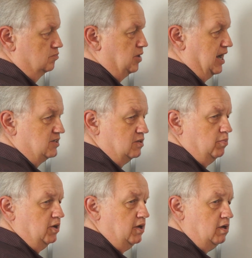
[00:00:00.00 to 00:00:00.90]

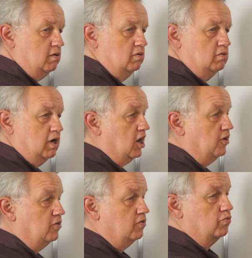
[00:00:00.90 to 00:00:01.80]
Possibly
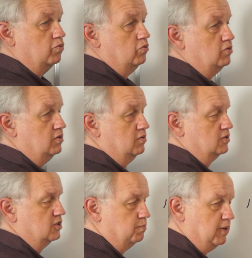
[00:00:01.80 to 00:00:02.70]
100 through
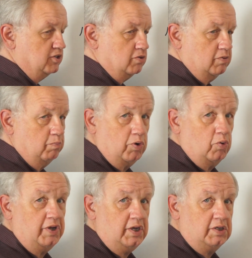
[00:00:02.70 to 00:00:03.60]
special
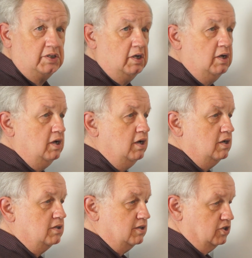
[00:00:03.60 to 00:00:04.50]
employees
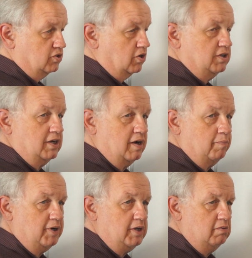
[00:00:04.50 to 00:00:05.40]
to start the
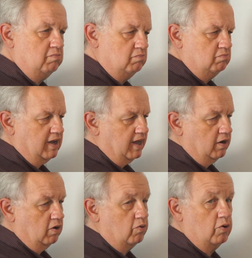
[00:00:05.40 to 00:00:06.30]
company at a
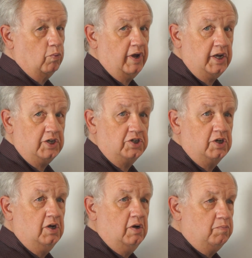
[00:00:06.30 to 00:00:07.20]
lower
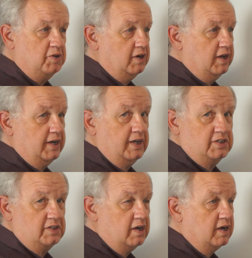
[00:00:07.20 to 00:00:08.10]
wage, but they're going to get
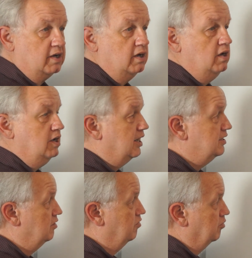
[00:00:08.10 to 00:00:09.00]
stock.
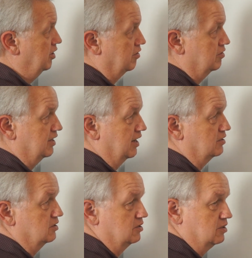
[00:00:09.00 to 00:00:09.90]
And then
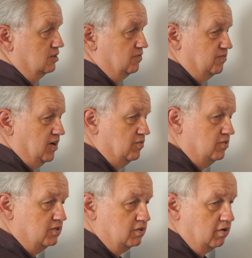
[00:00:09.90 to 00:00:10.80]
300,000 to the
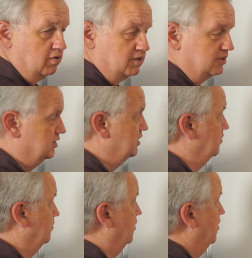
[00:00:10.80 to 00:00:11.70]
founders and all that
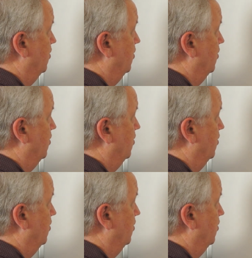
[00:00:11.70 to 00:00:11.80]
stuff.